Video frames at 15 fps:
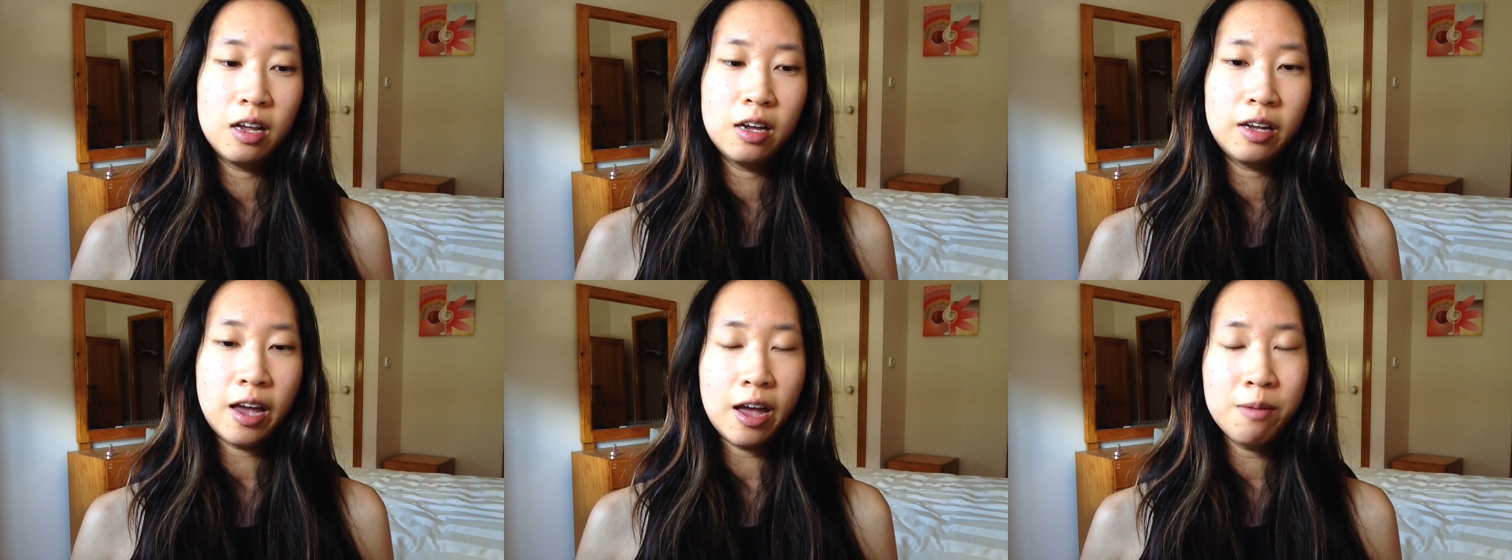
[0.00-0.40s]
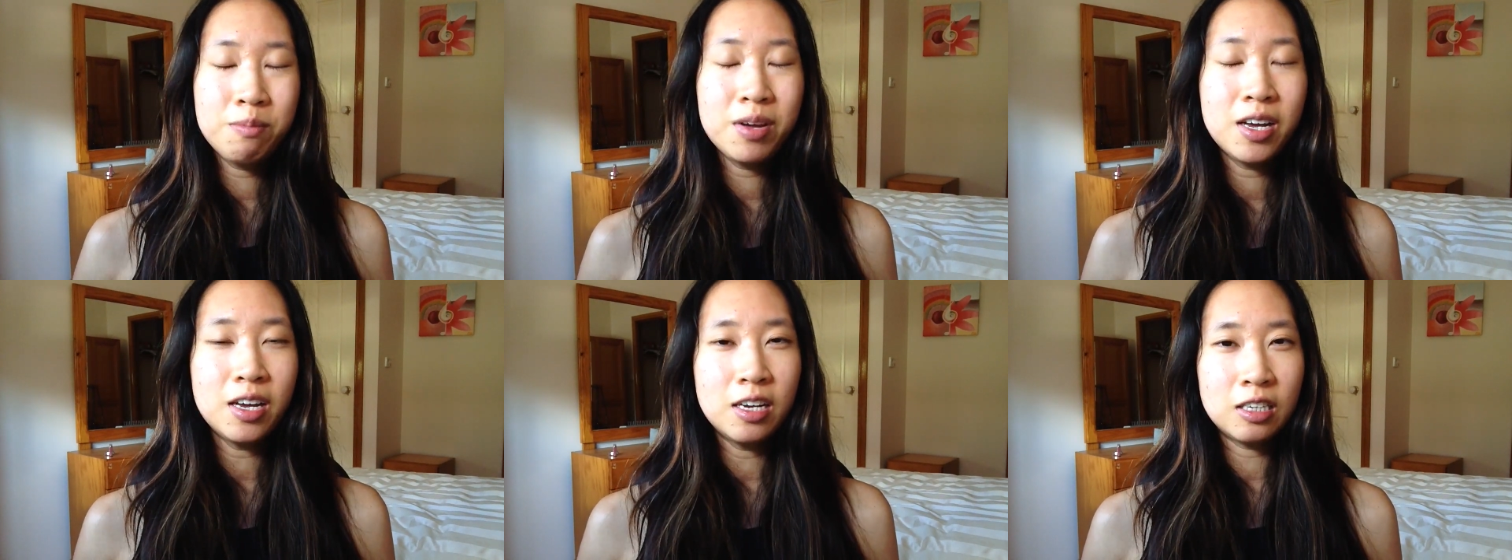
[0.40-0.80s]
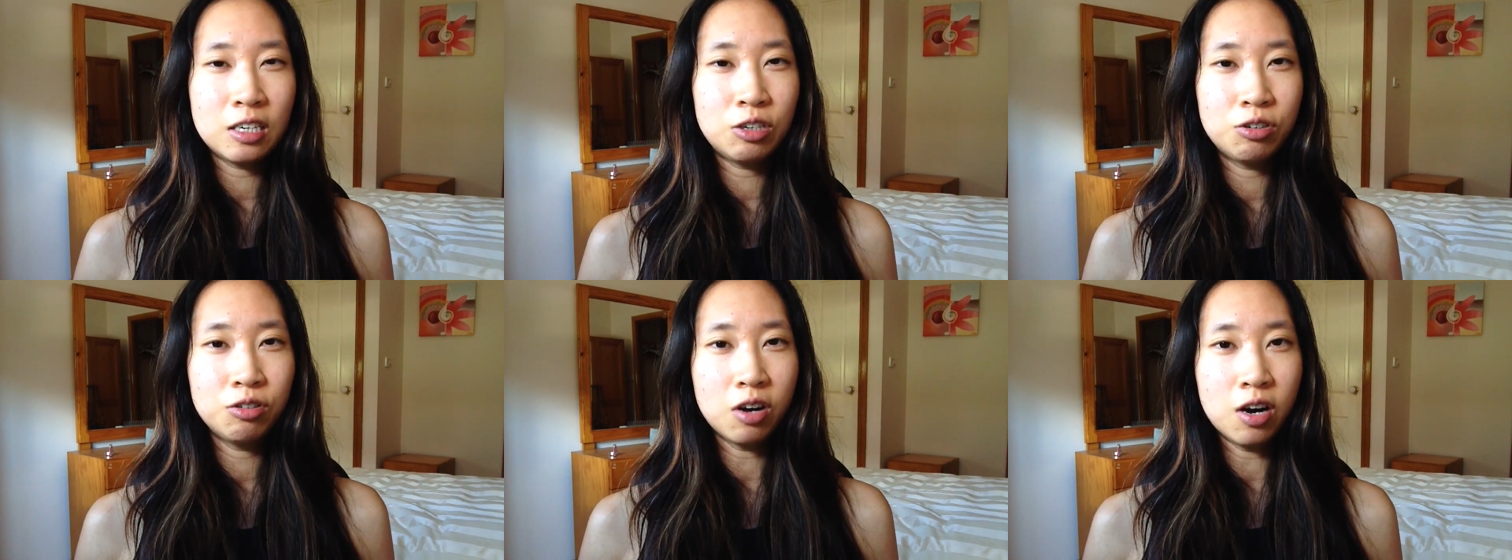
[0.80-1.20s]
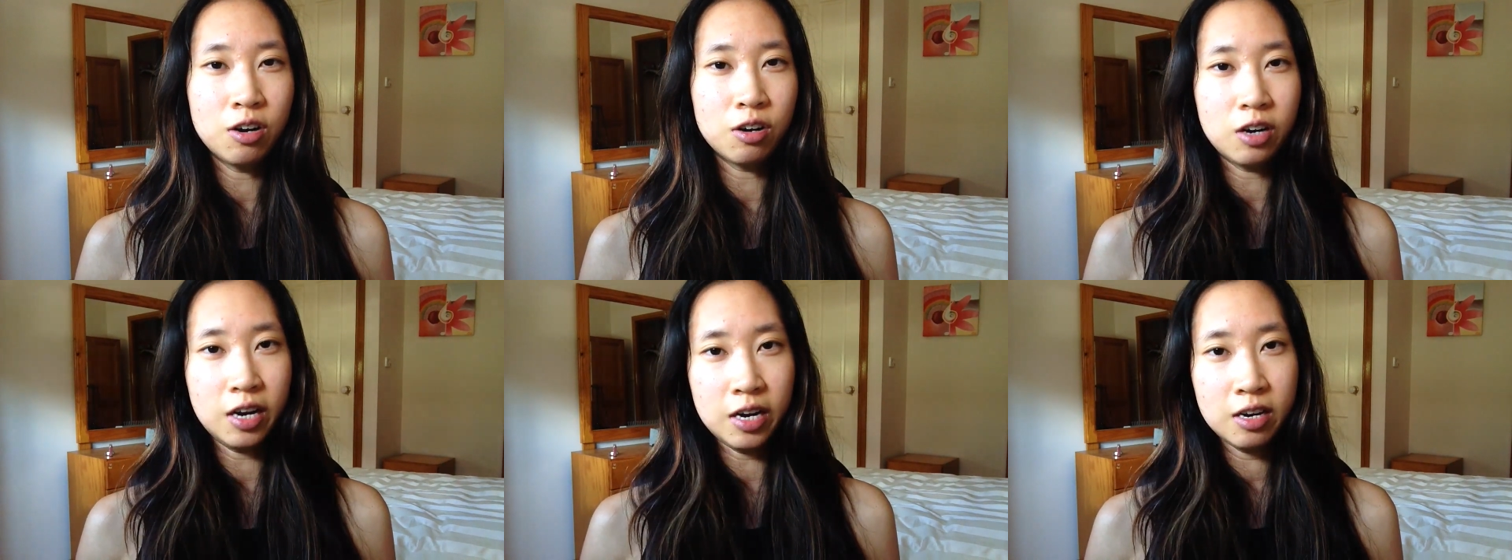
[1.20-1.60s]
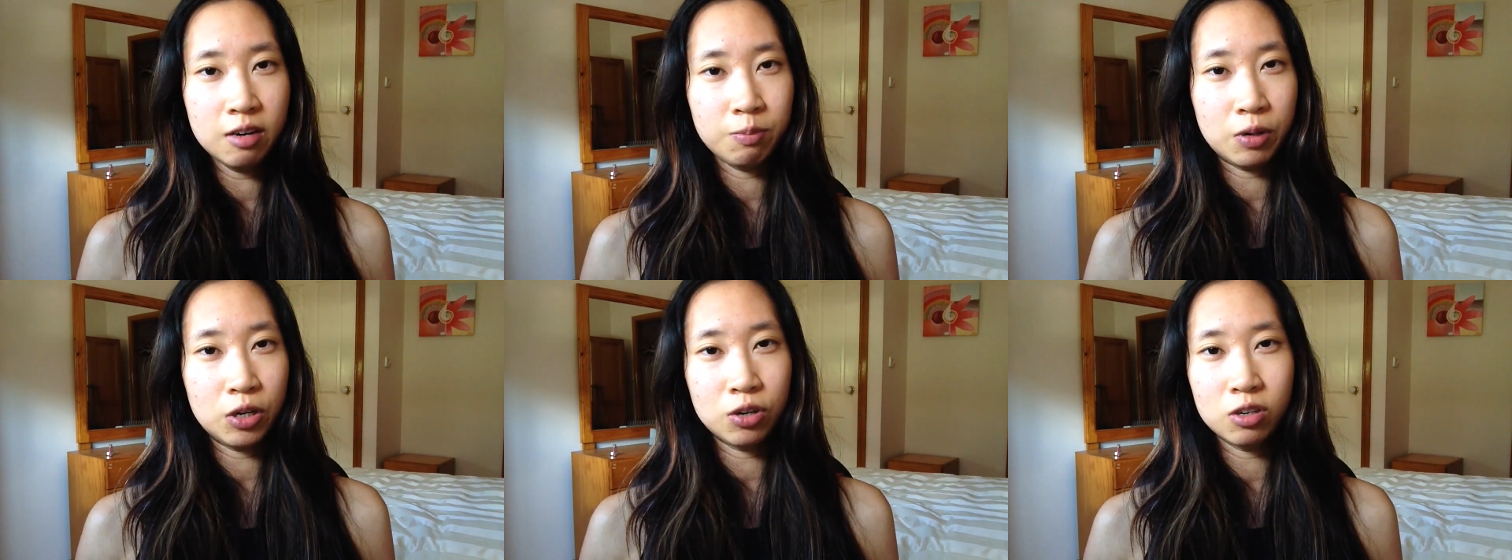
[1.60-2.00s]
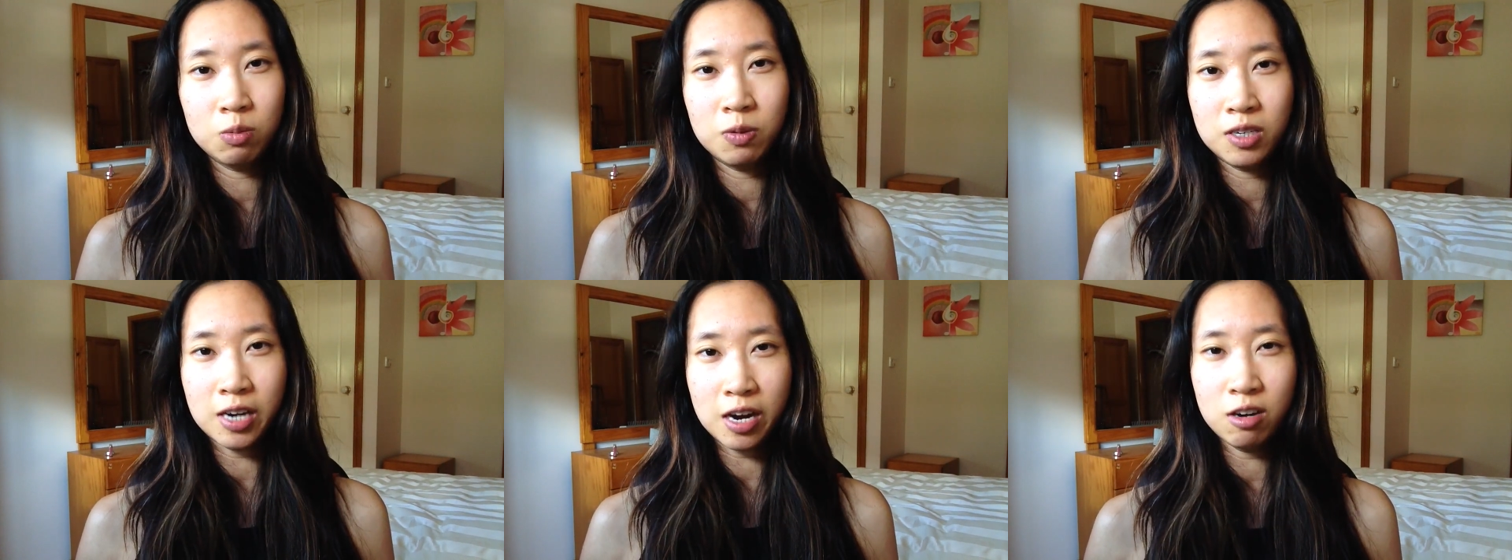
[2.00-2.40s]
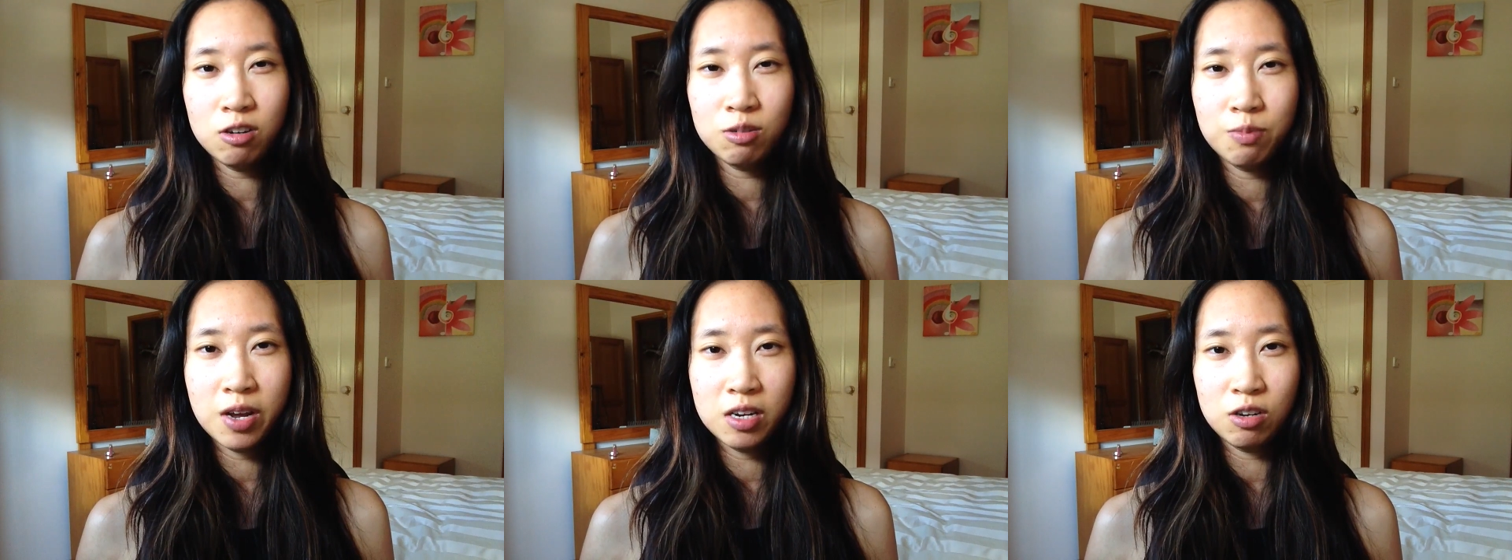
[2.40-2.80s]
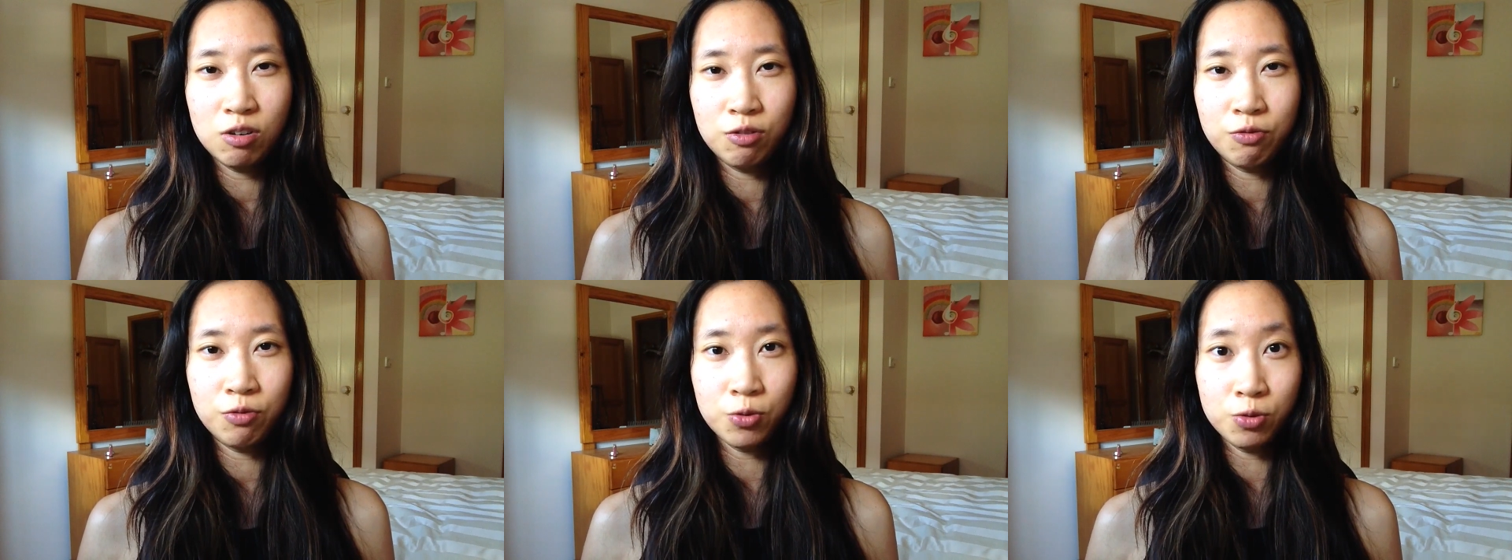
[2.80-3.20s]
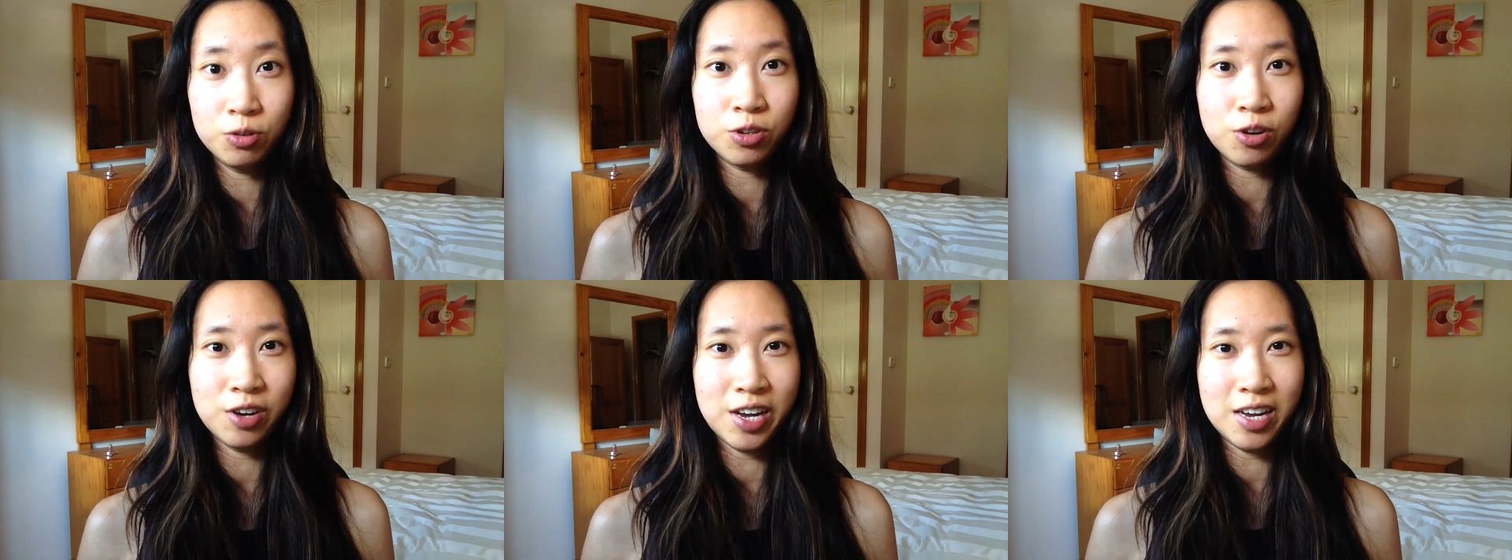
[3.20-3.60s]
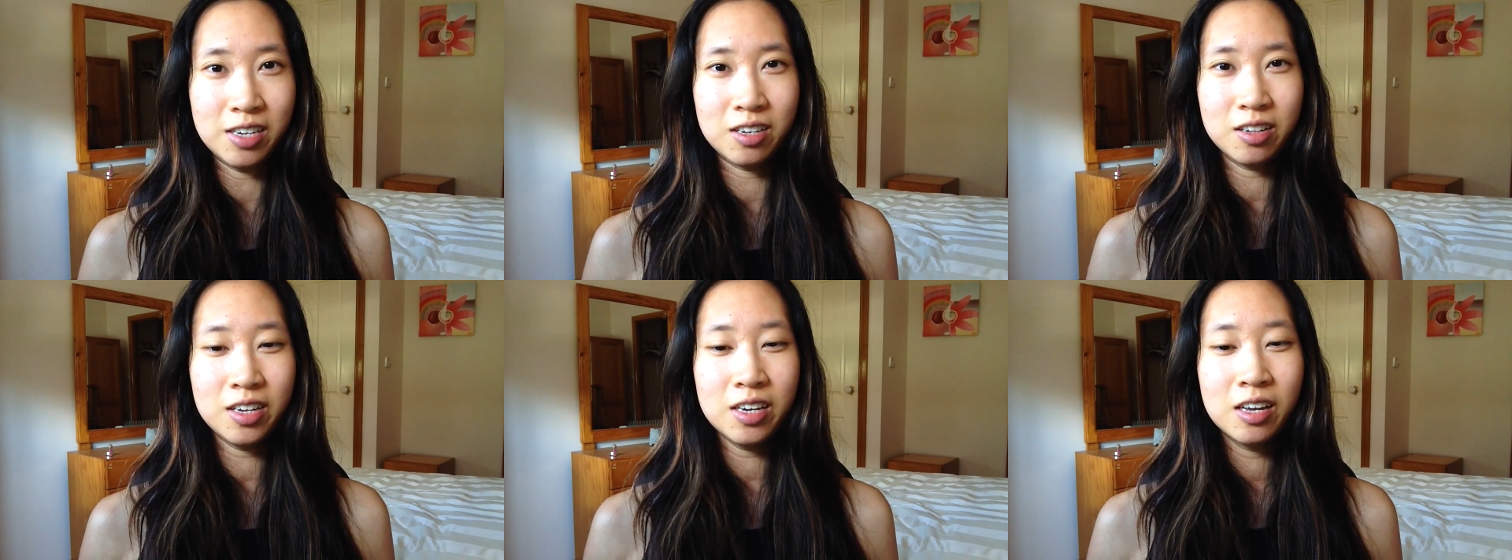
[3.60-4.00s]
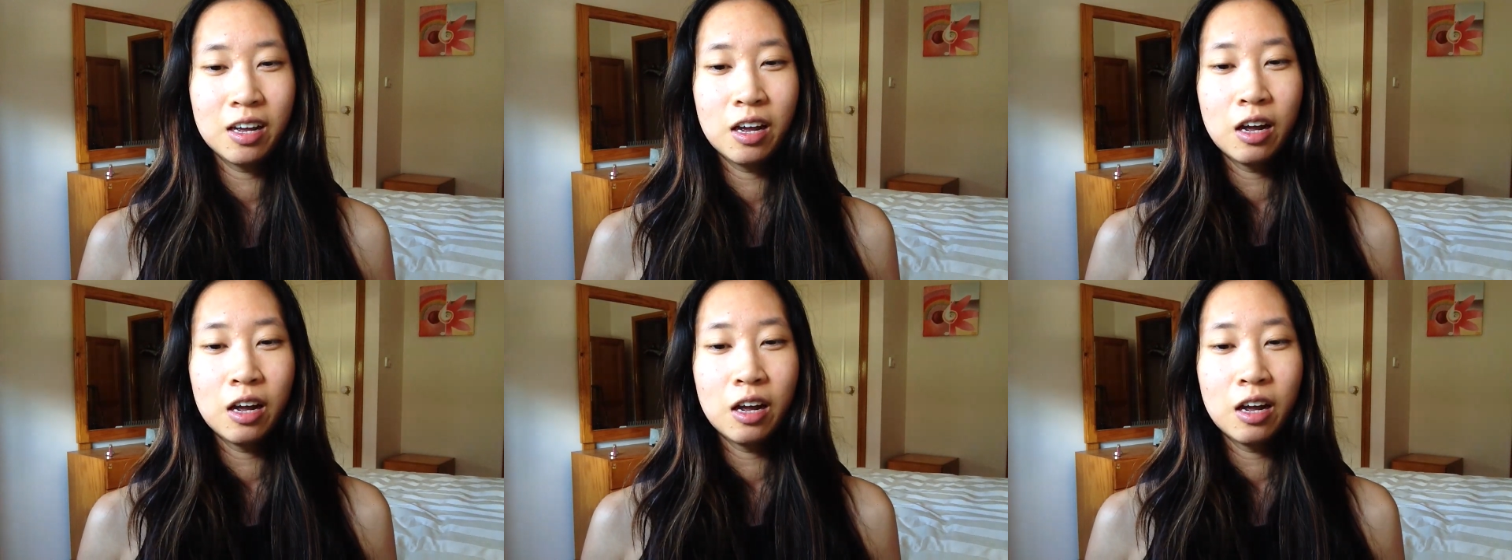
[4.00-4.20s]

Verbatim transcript: it can be easy to undereat because potatoes make you full so easily.